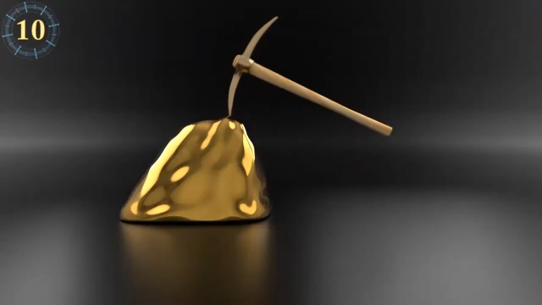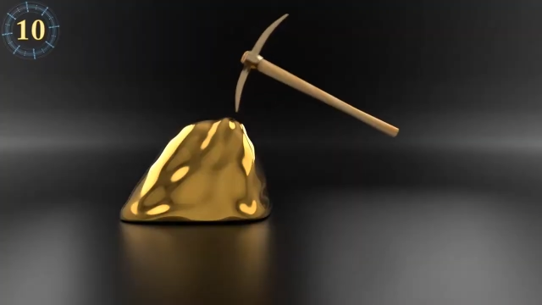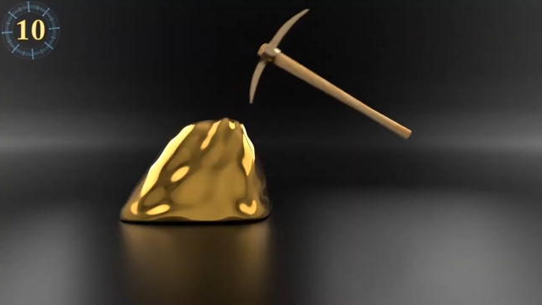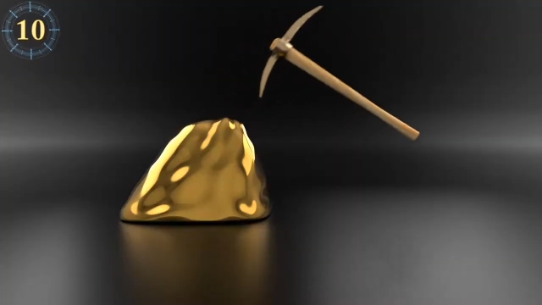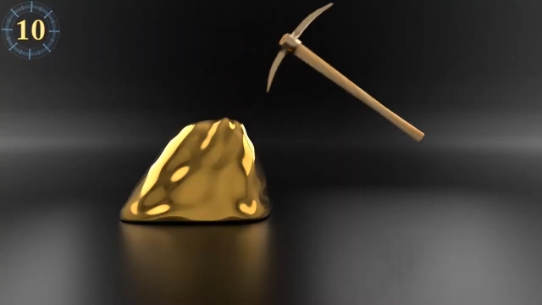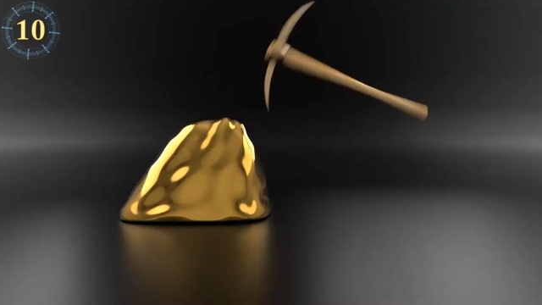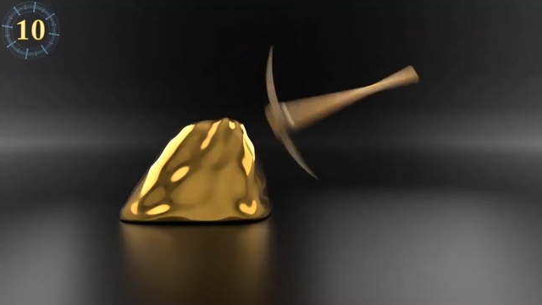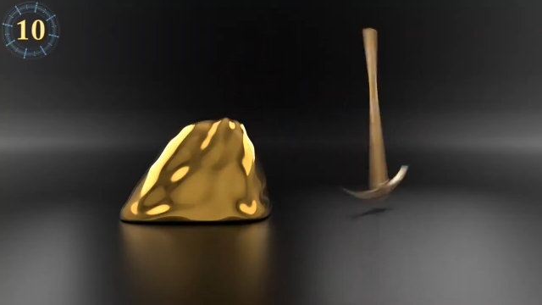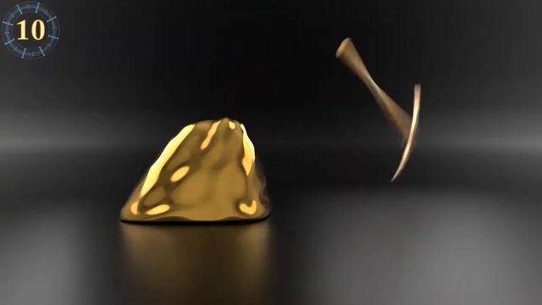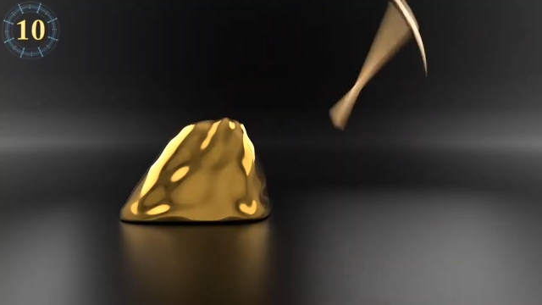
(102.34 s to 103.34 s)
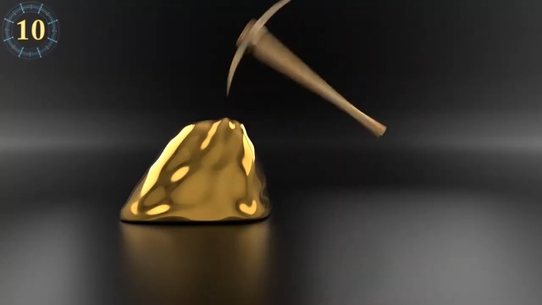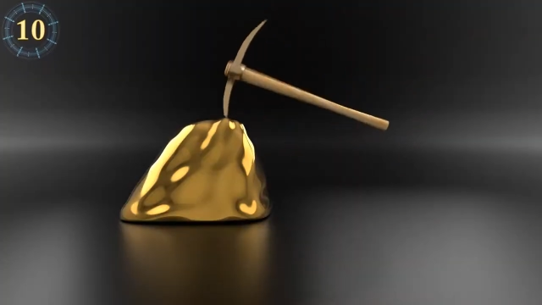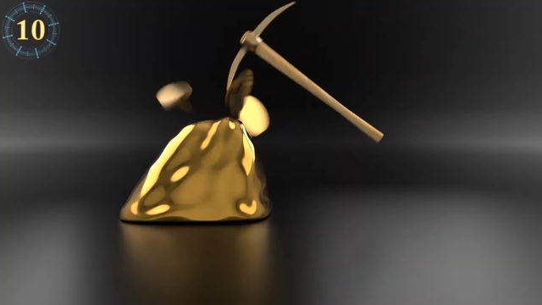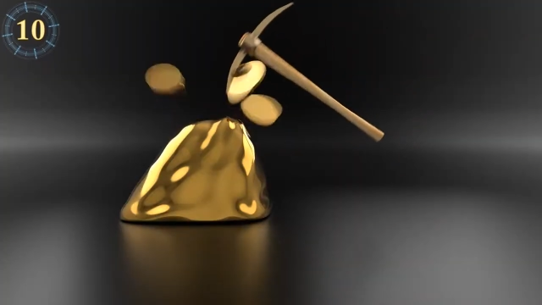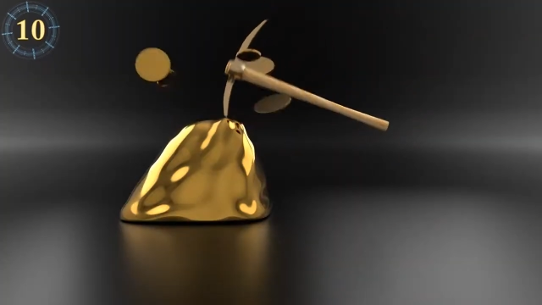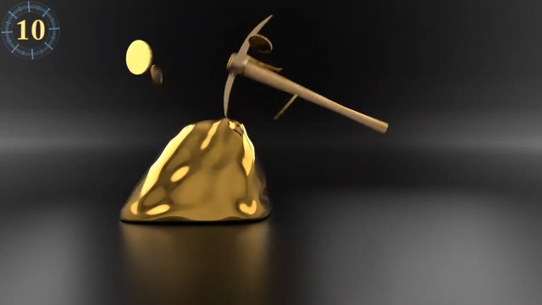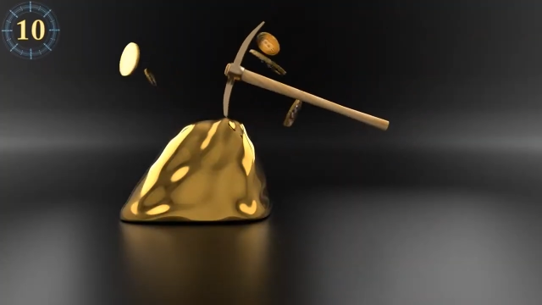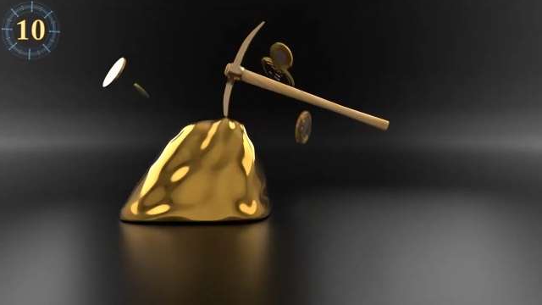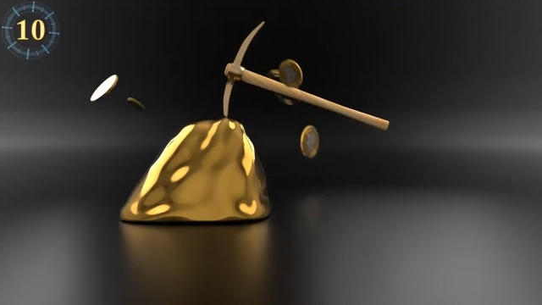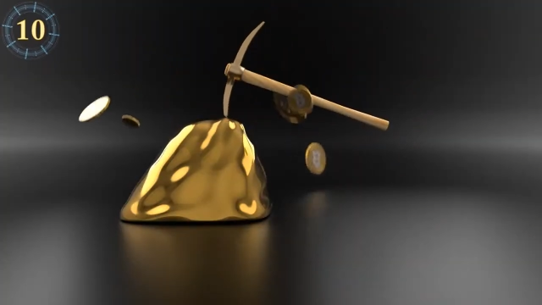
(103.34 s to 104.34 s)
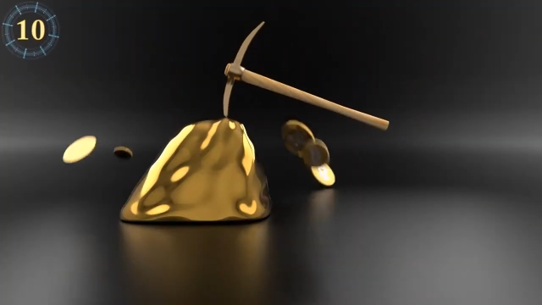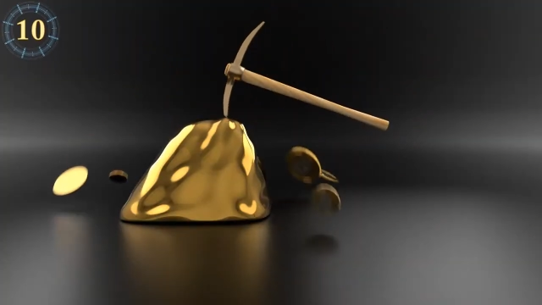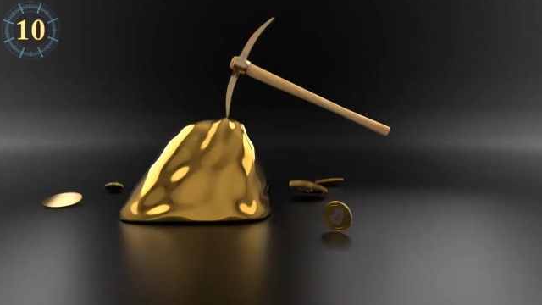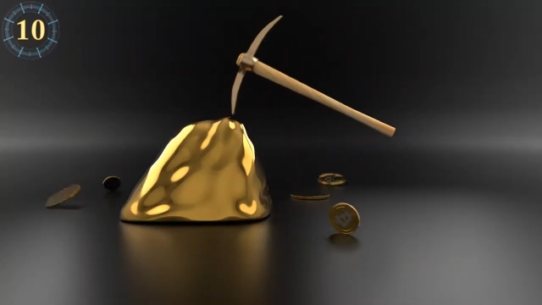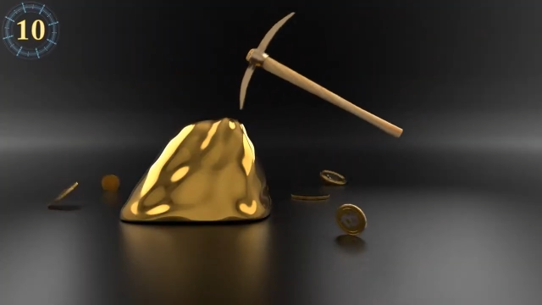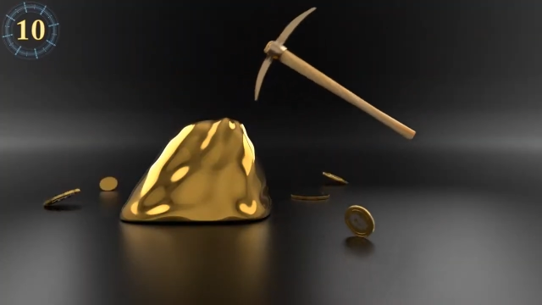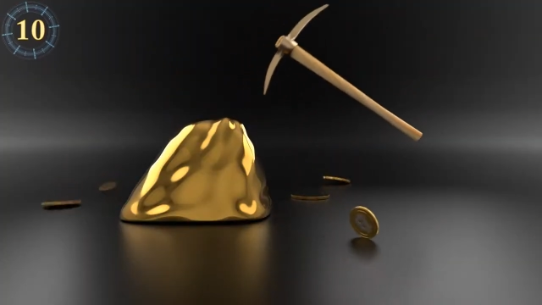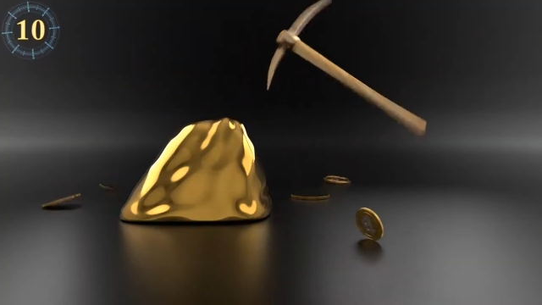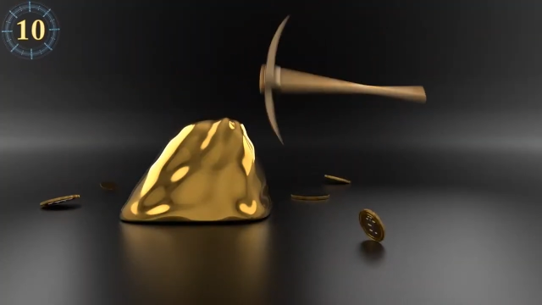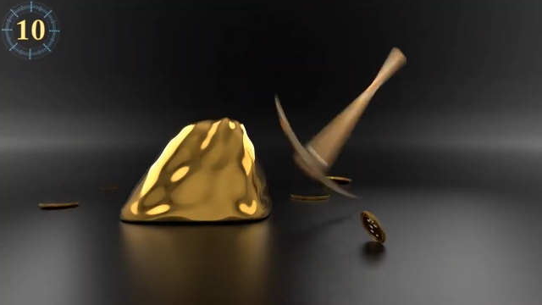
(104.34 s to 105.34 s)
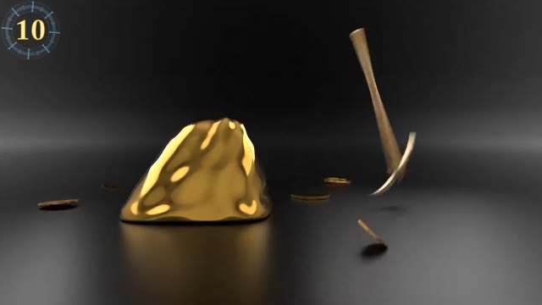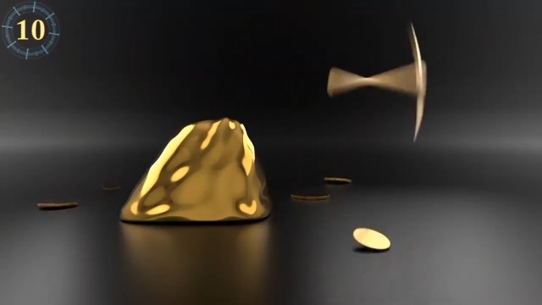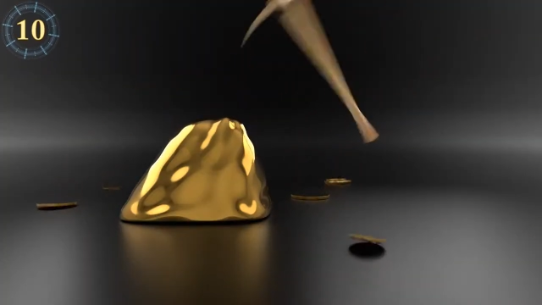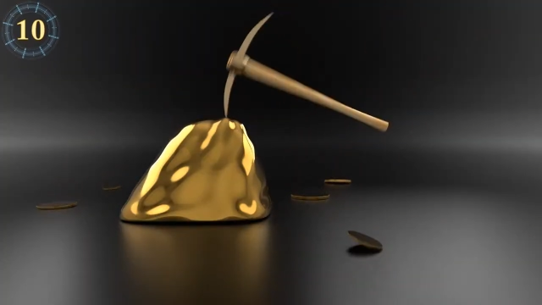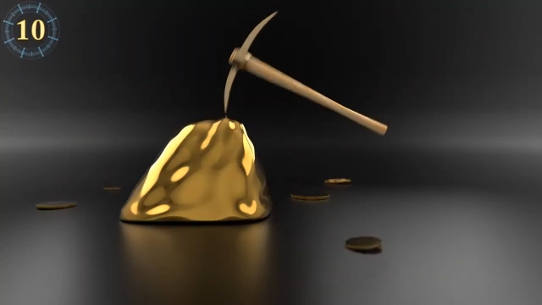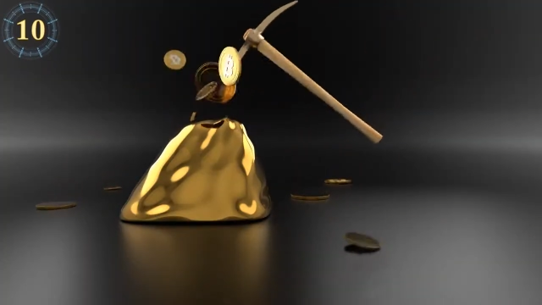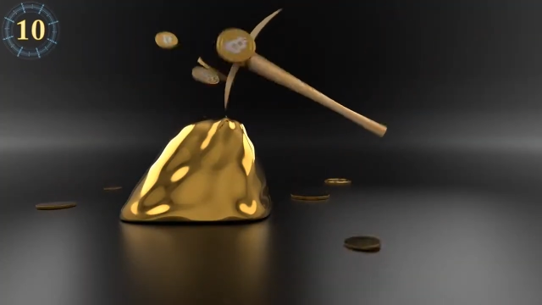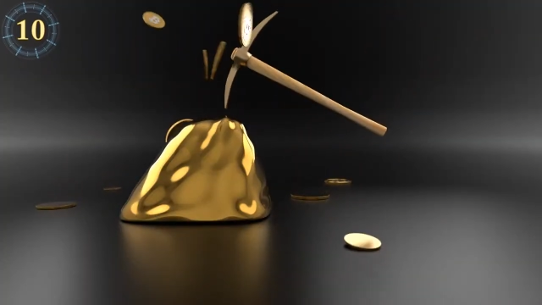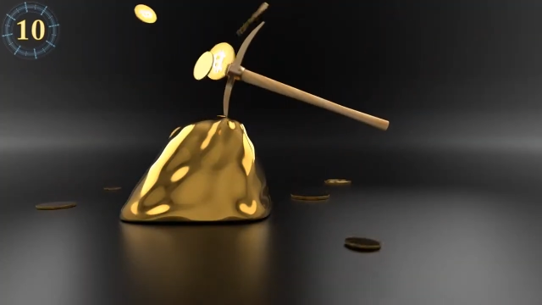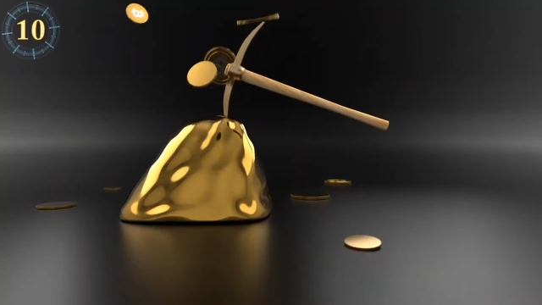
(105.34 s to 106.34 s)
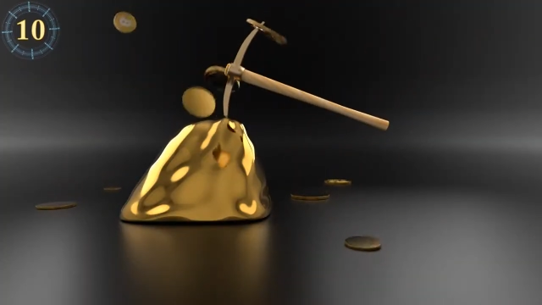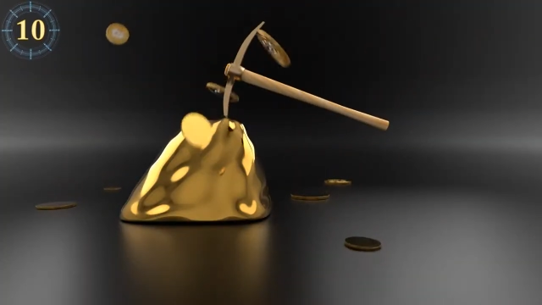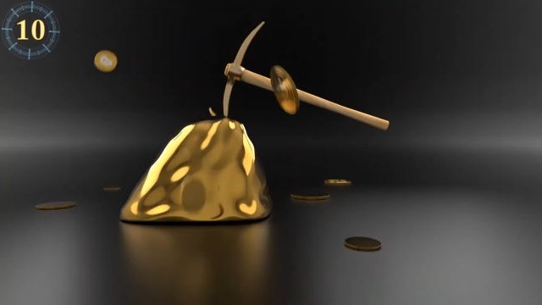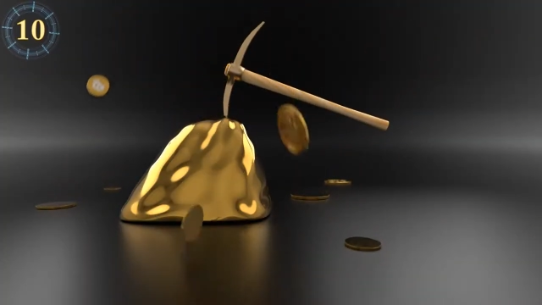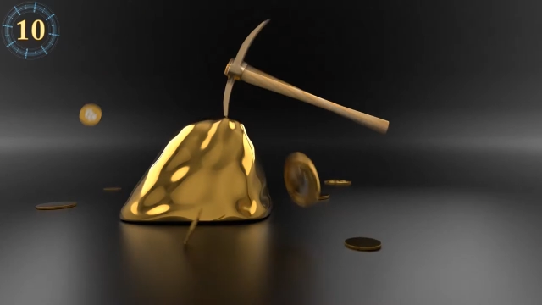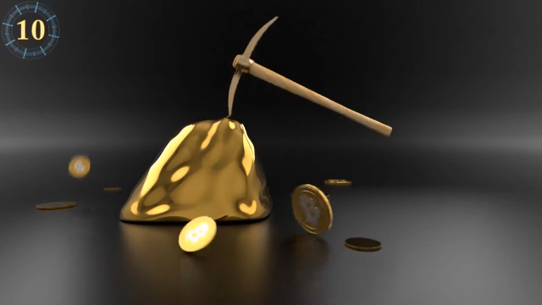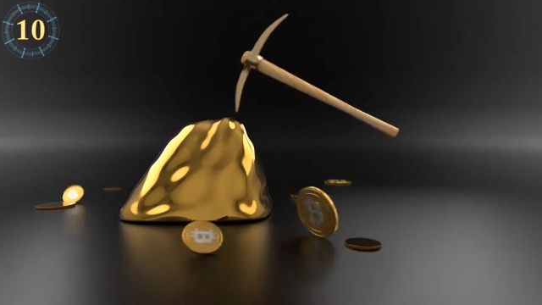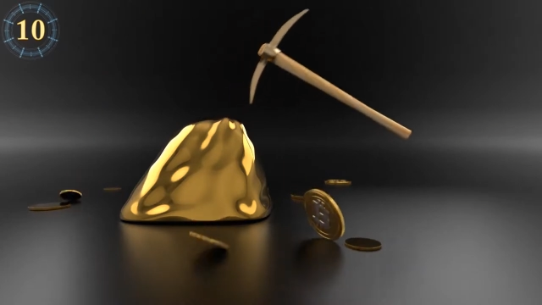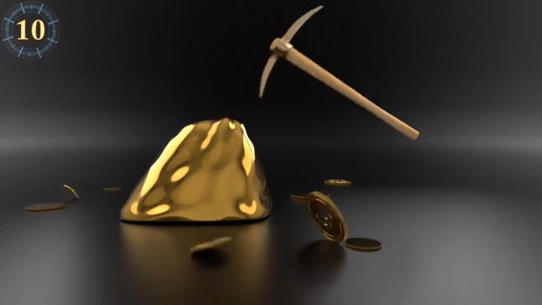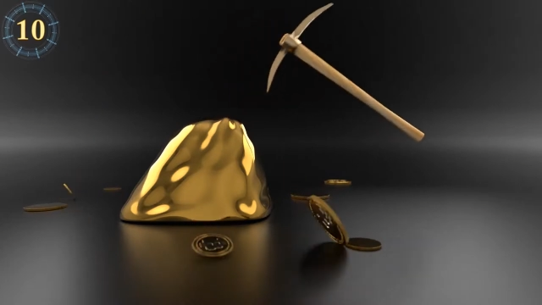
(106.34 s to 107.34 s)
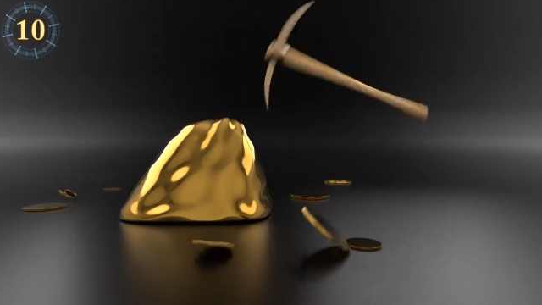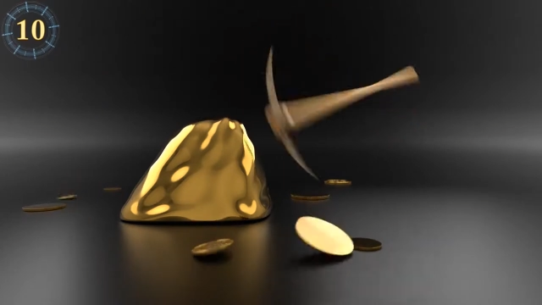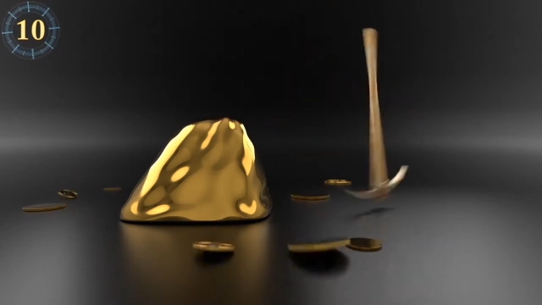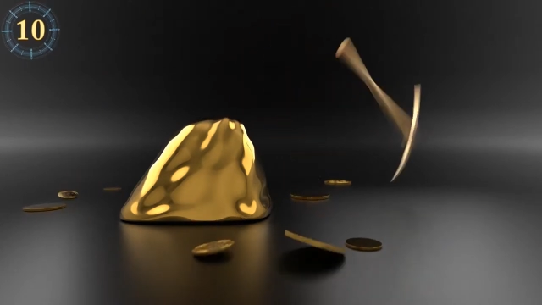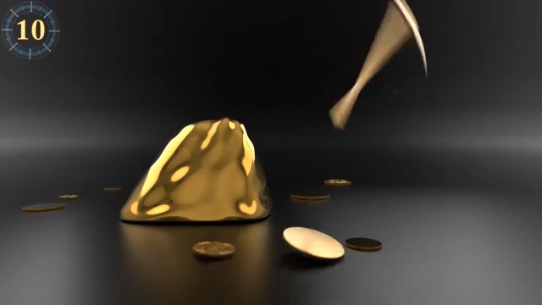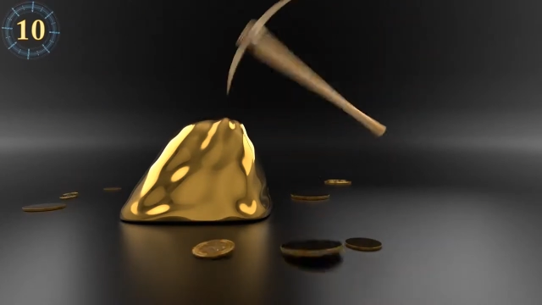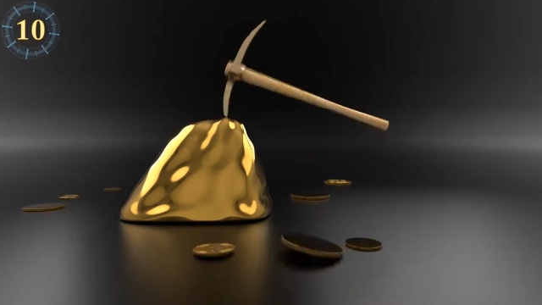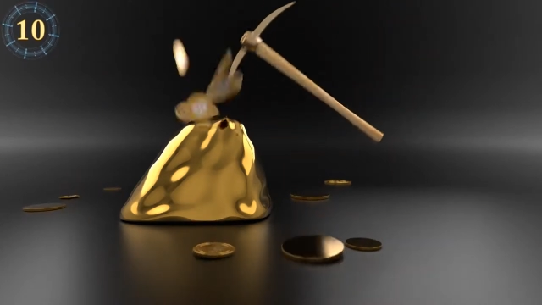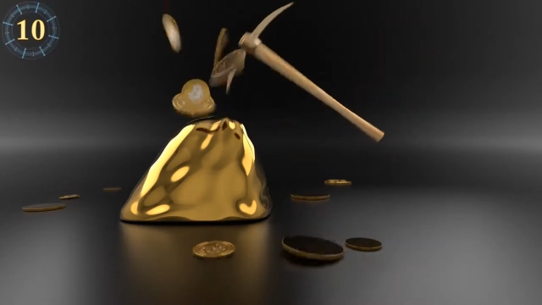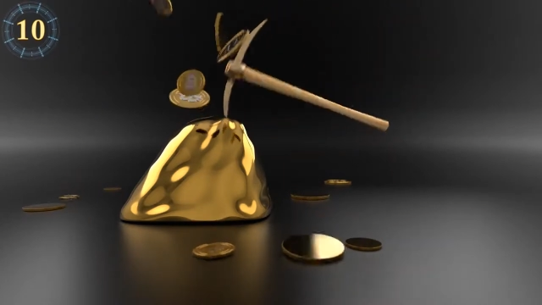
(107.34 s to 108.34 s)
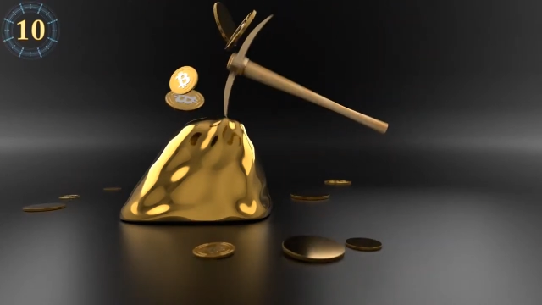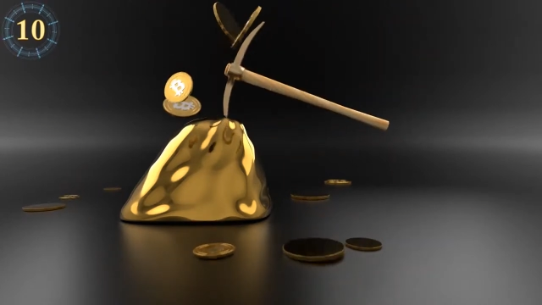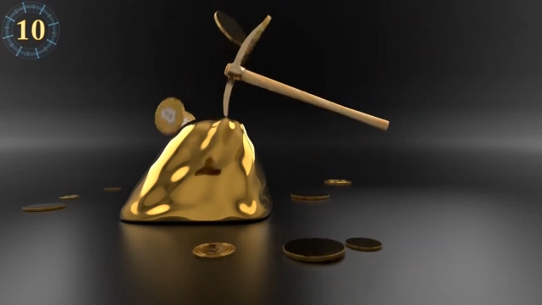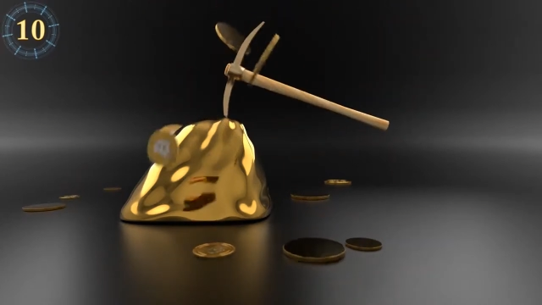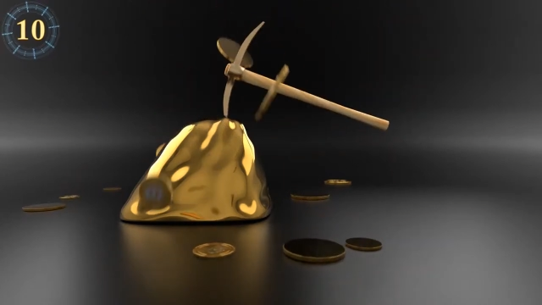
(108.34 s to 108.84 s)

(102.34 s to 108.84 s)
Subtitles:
(no speaker visible)